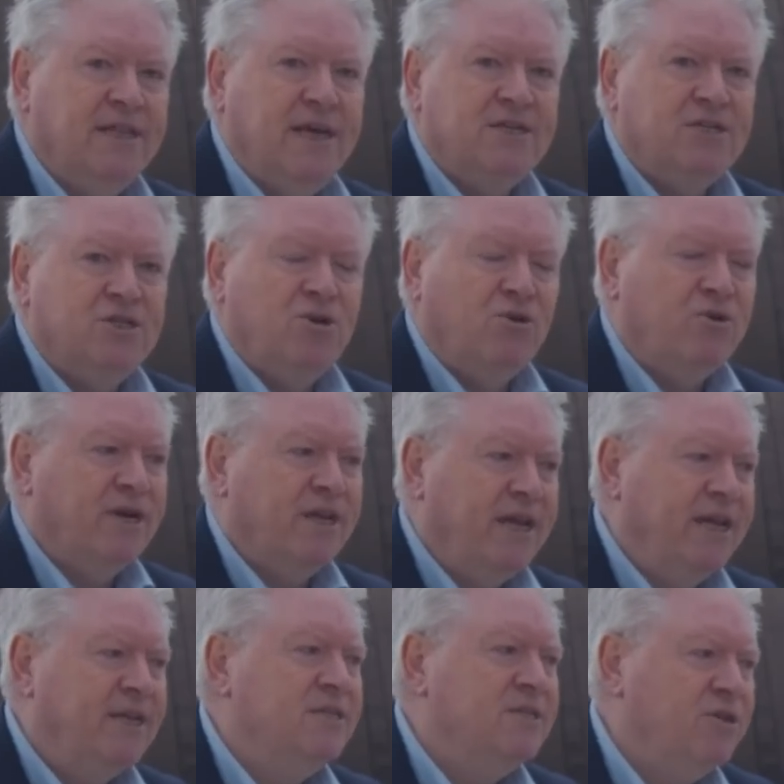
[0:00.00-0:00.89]
Let's not get
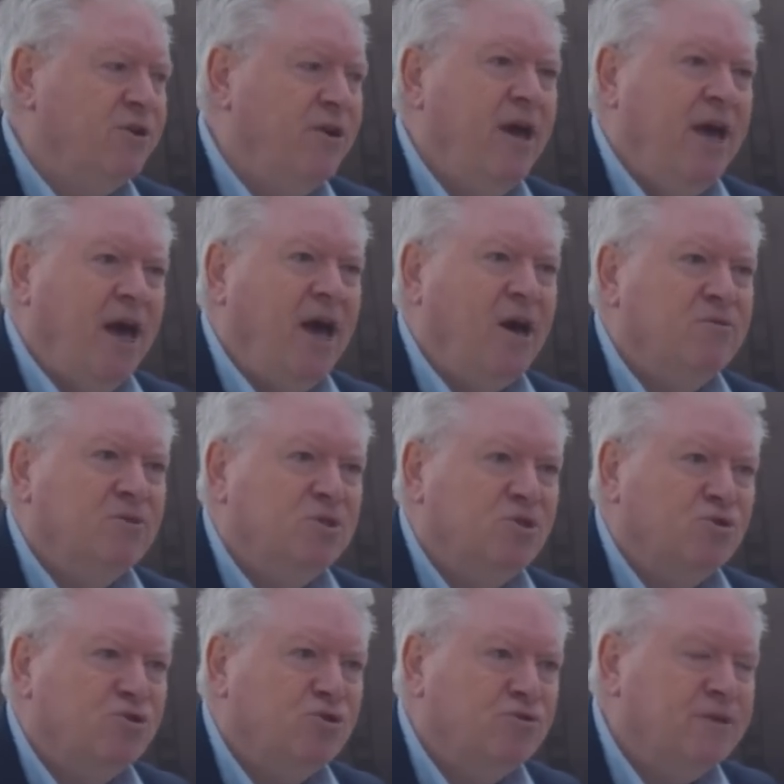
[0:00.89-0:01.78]
into how
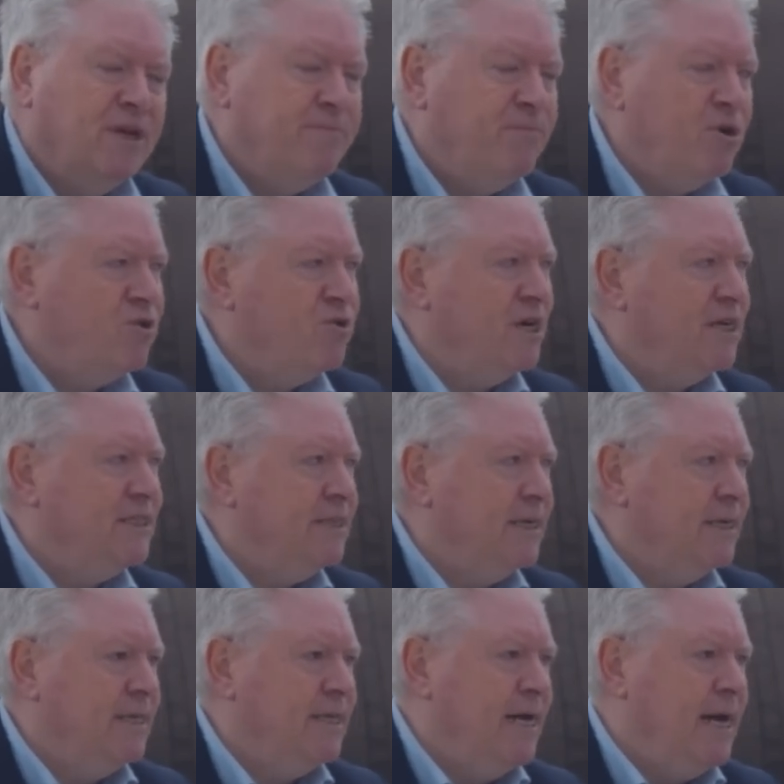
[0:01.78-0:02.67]
social
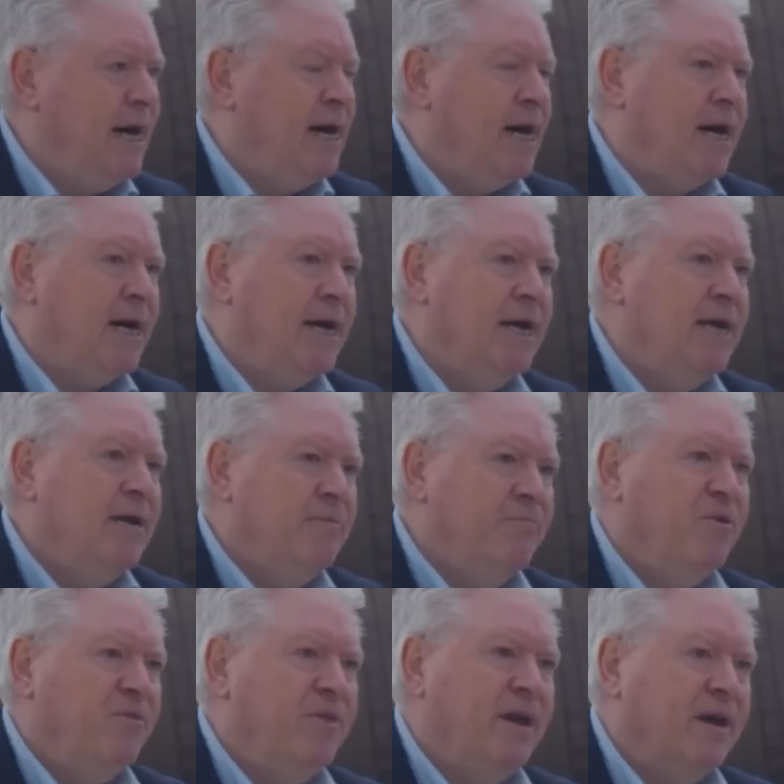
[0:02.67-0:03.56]
democratic they are,
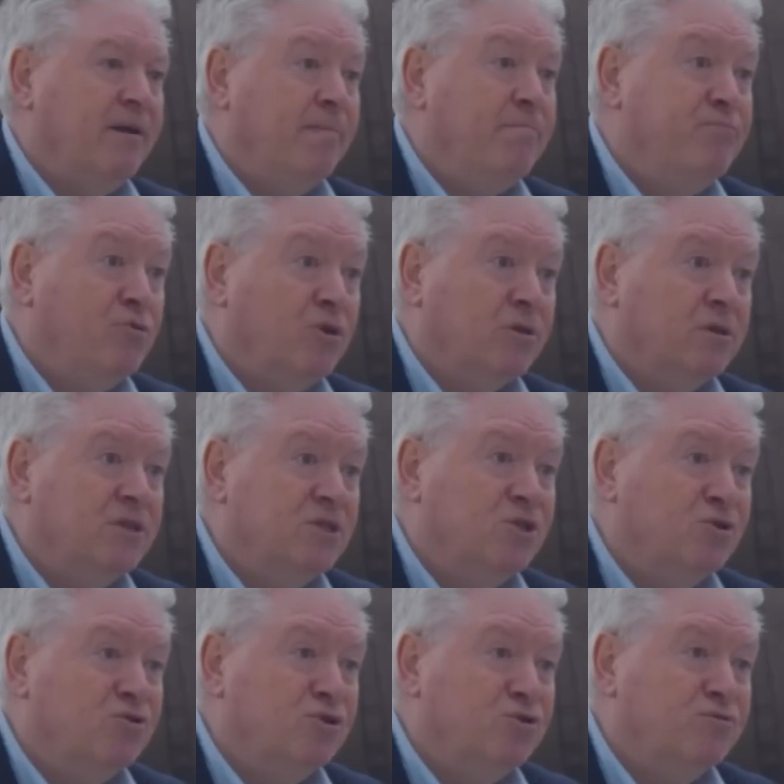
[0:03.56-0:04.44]
but they are a broadly
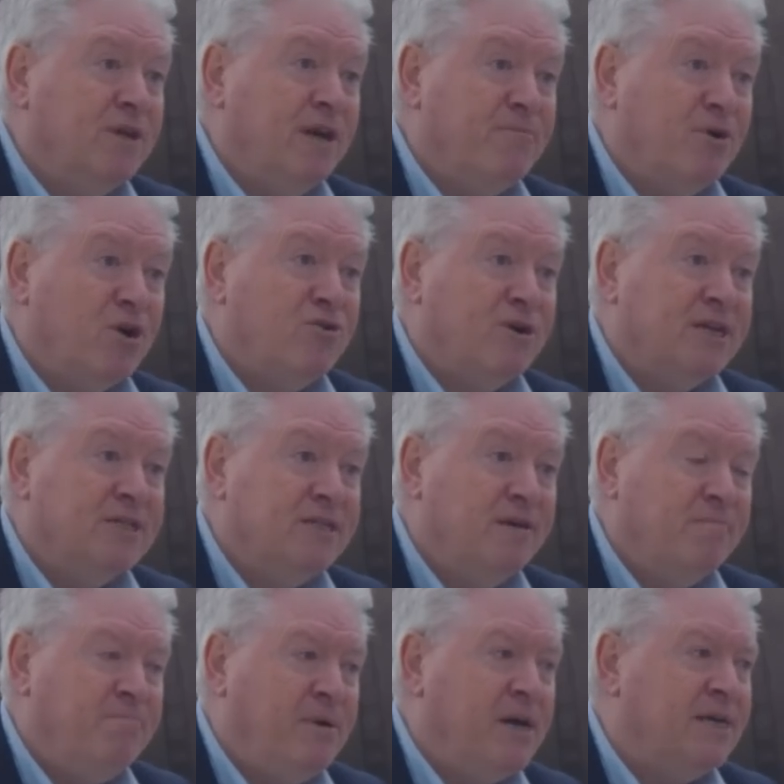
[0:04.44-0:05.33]
social
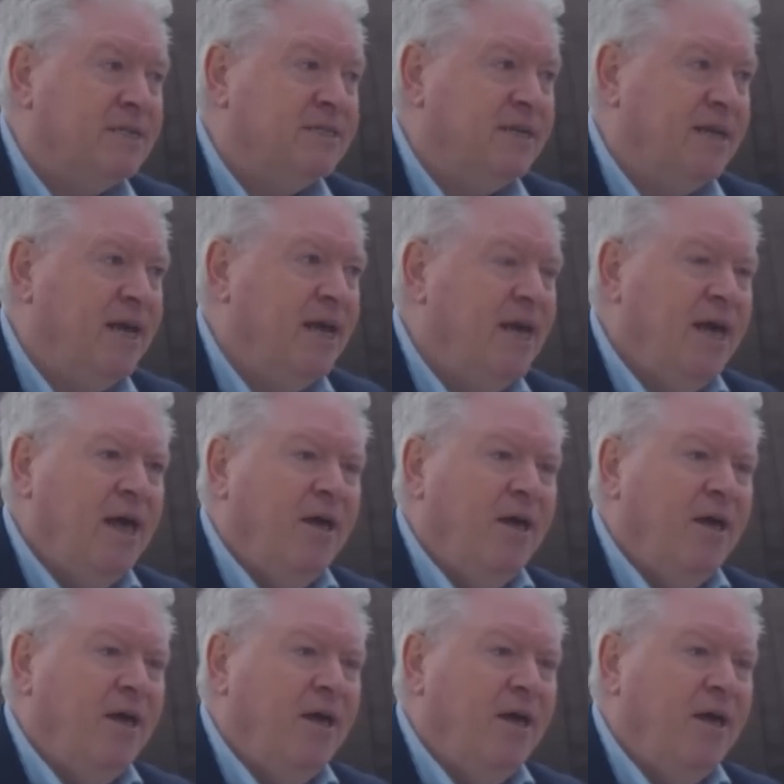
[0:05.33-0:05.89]
democratic party.